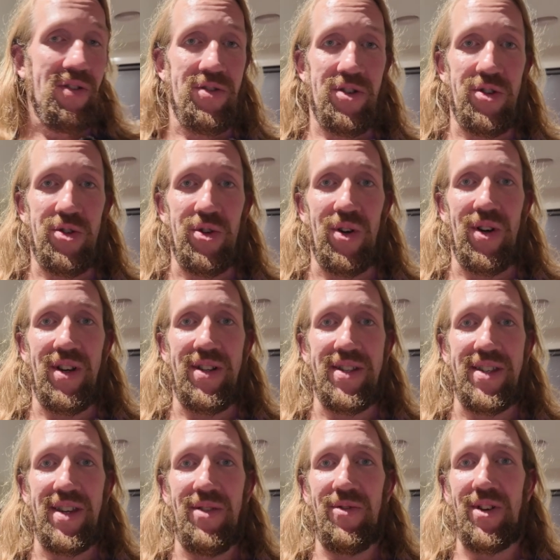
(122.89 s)
going to try
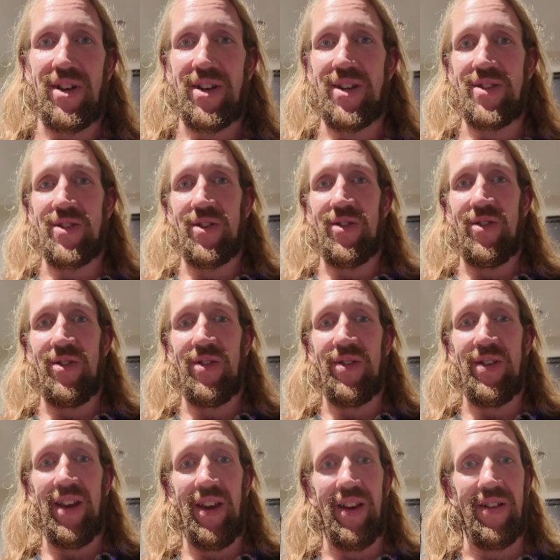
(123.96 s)
and see what I can do
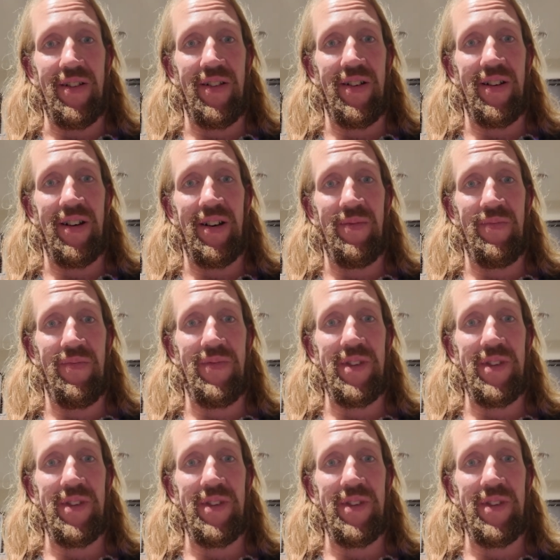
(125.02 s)
now.